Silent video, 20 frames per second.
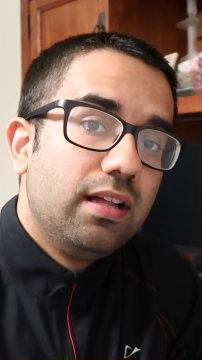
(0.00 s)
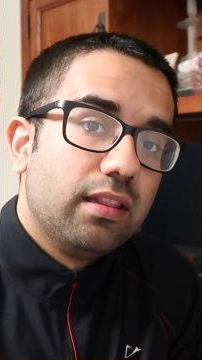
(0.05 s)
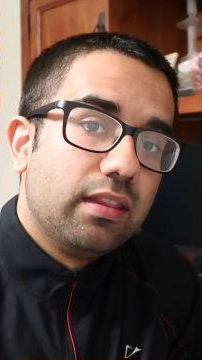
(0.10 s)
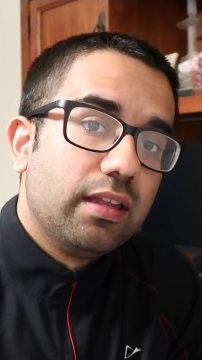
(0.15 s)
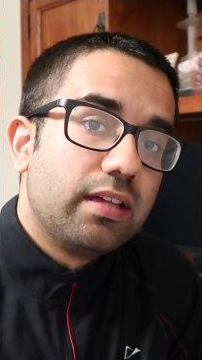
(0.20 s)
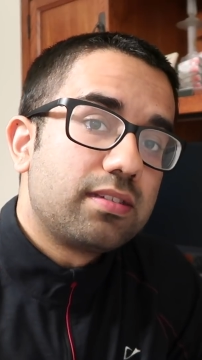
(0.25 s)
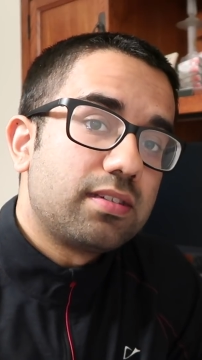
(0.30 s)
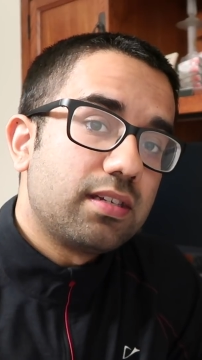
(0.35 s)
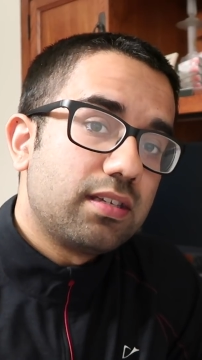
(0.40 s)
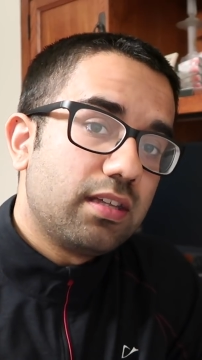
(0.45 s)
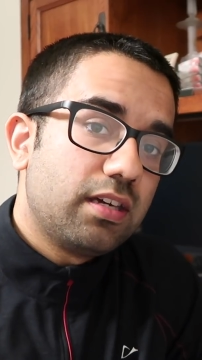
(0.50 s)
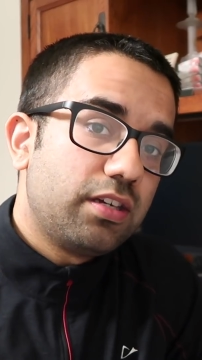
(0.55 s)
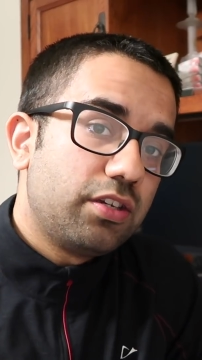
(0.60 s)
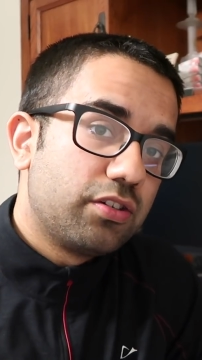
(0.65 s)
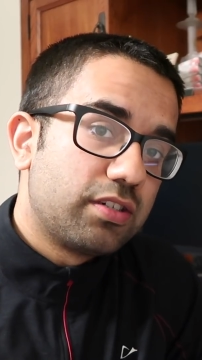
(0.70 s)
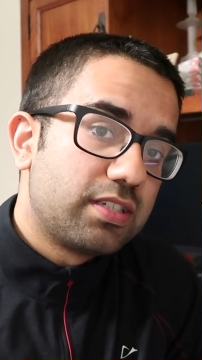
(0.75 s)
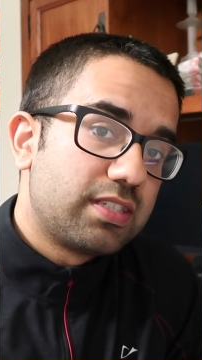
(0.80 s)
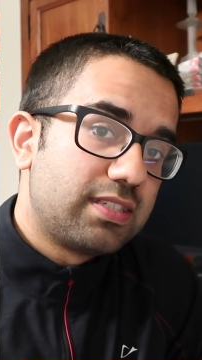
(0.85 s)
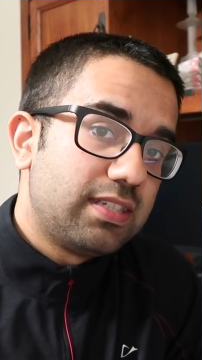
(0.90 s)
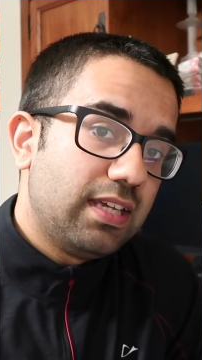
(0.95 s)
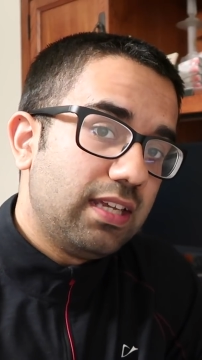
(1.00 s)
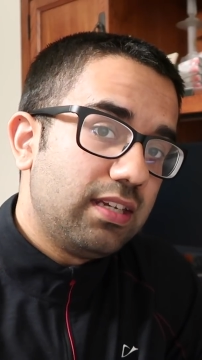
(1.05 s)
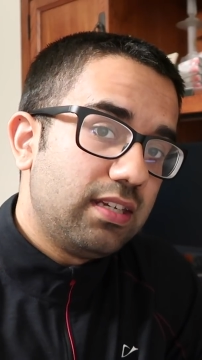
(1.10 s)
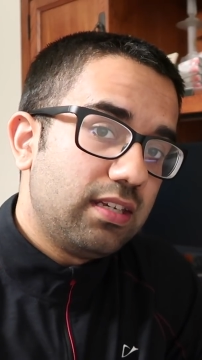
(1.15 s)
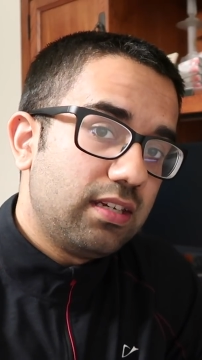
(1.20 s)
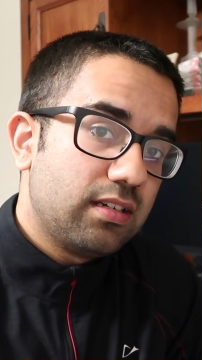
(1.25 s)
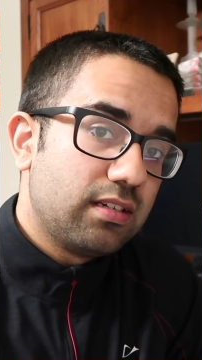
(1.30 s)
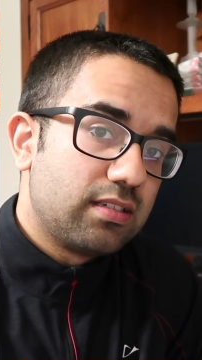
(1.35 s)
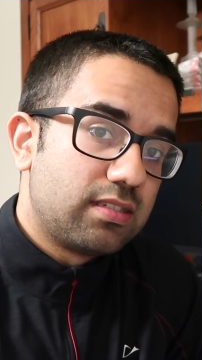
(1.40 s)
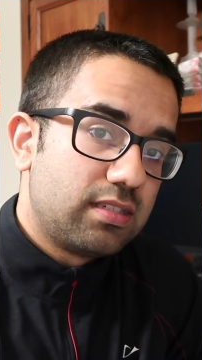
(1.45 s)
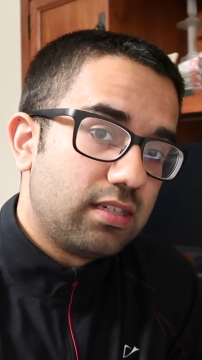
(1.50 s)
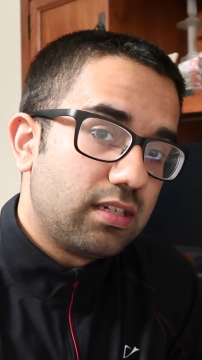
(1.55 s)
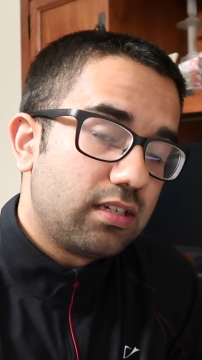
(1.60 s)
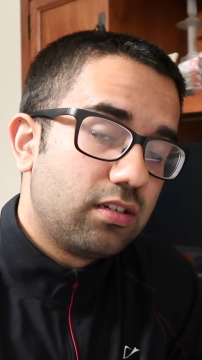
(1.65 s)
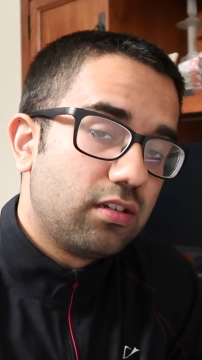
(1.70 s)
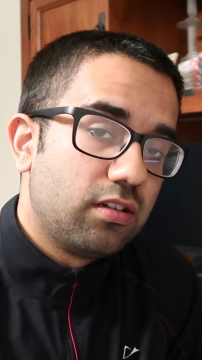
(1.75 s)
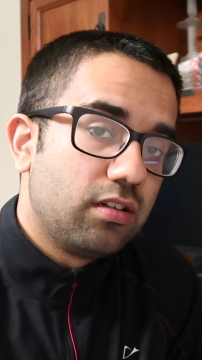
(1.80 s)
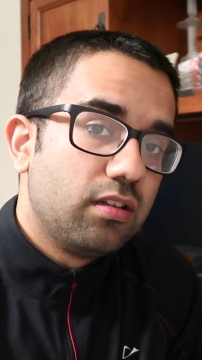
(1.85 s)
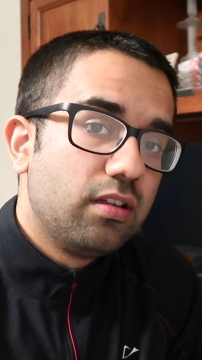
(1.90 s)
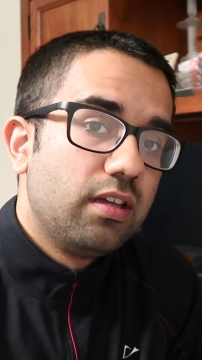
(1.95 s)
Let's say that you're sending a
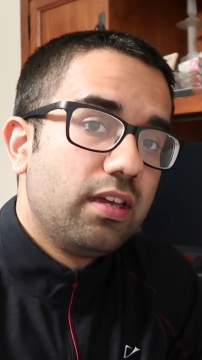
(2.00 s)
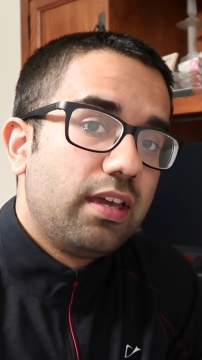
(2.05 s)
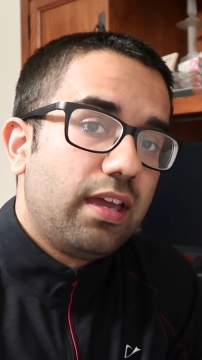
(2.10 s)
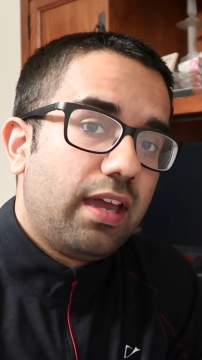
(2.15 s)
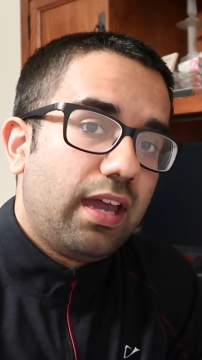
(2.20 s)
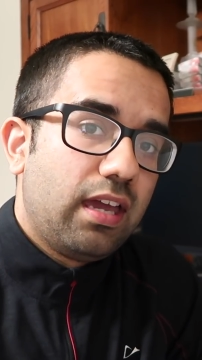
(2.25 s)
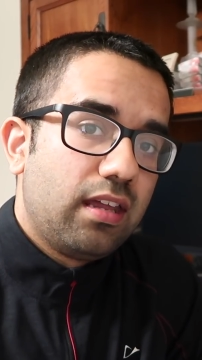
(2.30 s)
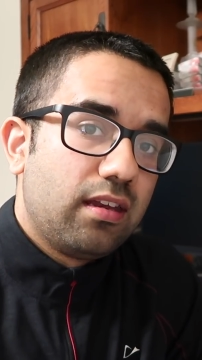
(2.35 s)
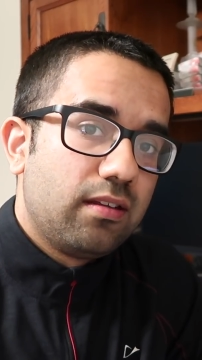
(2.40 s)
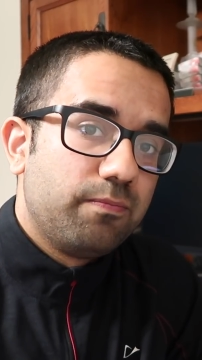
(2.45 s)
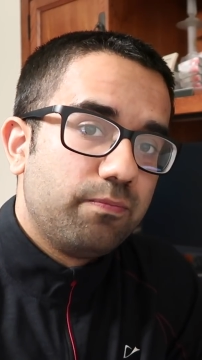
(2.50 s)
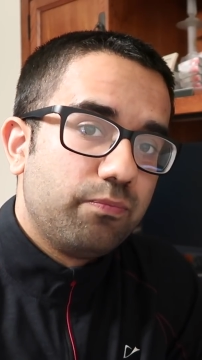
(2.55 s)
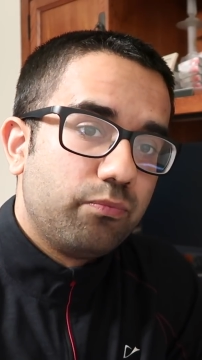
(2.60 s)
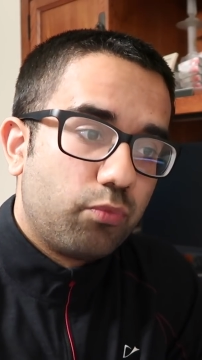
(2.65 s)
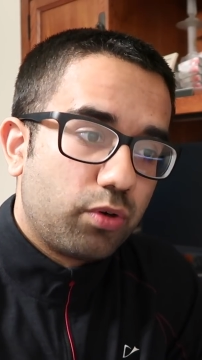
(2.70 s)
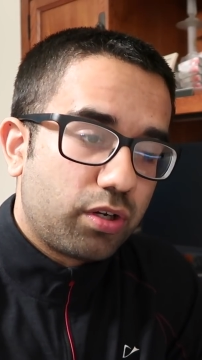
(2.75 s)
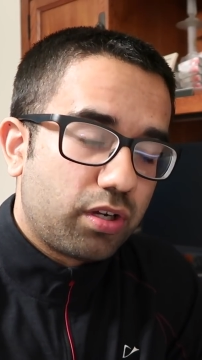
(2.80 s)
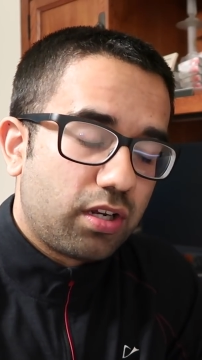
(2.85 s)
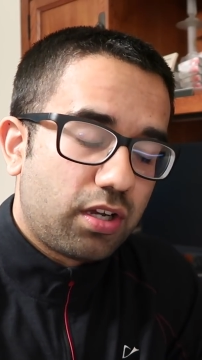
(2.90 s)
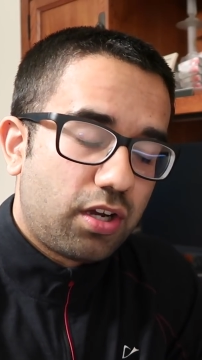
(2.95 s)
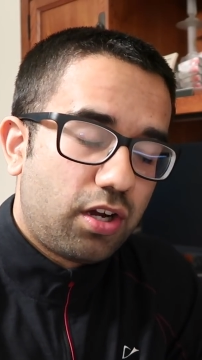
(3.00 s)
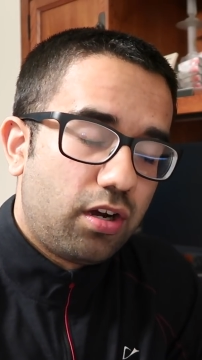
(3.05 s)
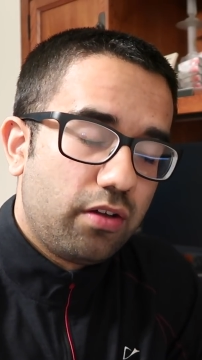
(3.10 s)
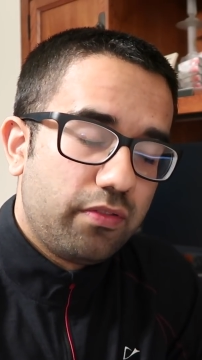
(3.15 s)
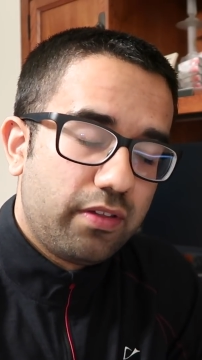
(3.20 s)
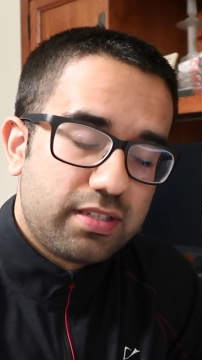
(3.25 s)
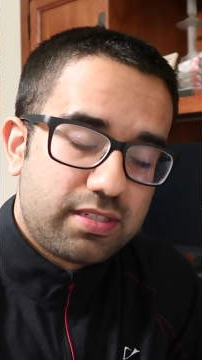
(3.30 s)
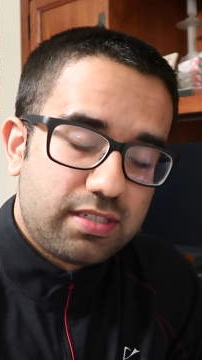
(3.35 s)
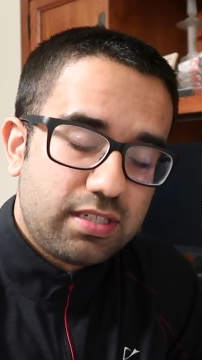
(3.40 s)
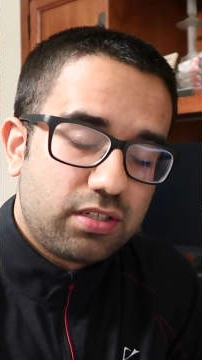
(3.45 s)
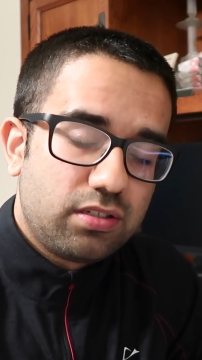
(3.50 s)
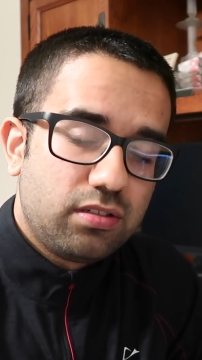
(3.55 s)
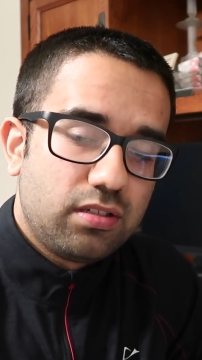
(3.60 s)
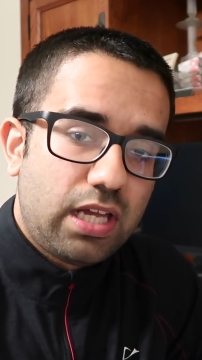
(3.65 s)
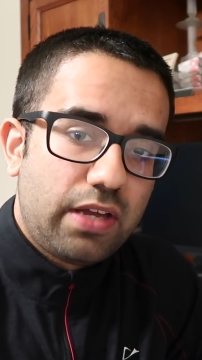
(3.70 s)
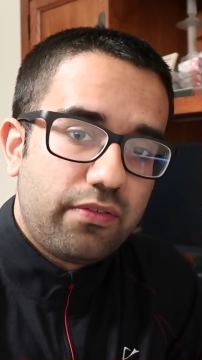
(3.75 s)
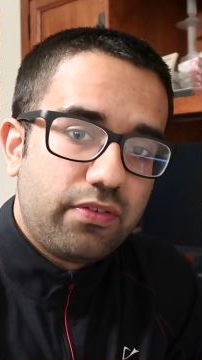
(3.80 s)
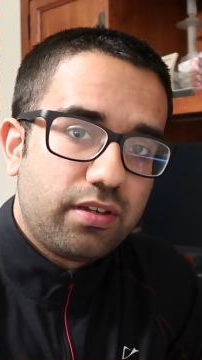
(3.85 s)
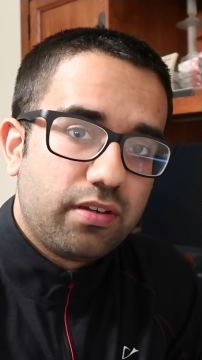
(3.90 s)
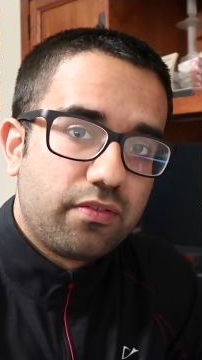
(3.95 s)
signal, and we're going to call that signal
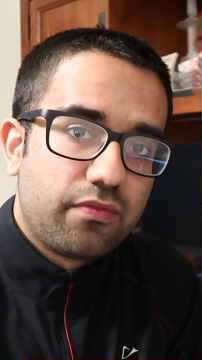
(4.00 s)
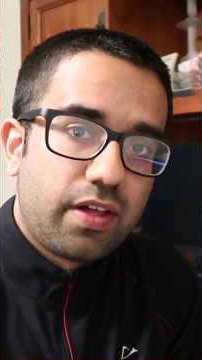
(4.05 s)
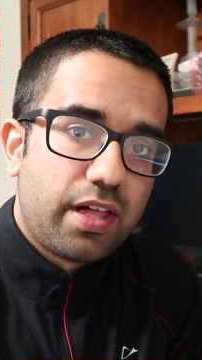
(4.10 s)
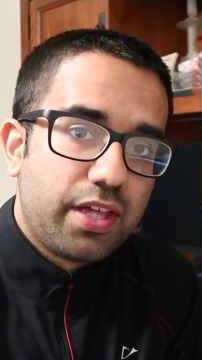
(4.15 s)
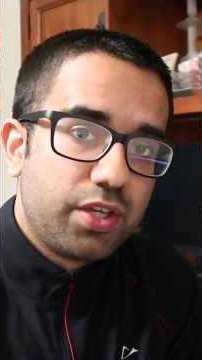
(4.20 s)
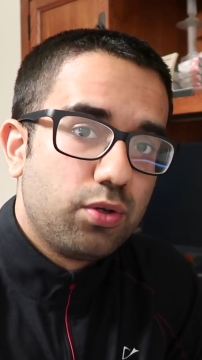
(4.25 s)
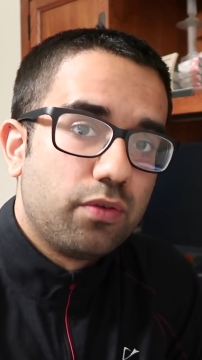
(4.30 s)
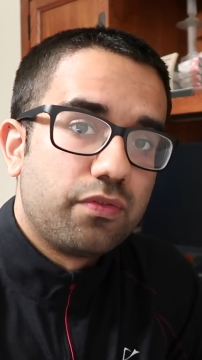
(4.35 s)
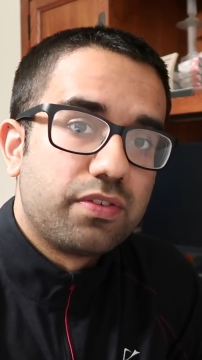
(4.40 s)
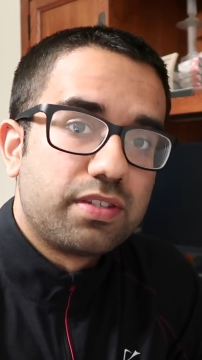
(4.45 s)
having a value